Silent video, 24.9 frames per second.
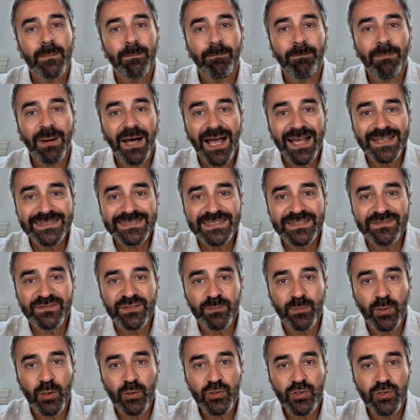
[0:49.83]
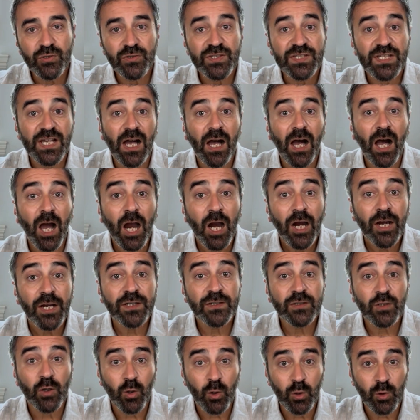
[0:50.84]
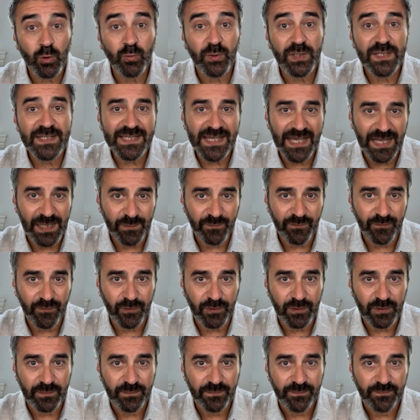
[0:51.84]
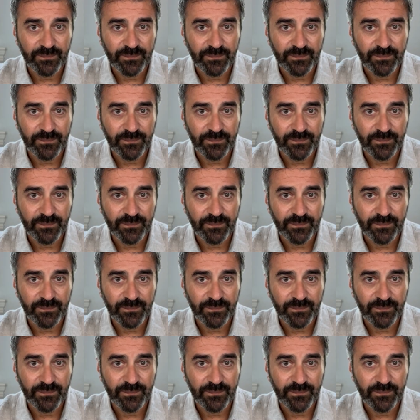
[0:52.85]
Positive emotions aren't always helpful,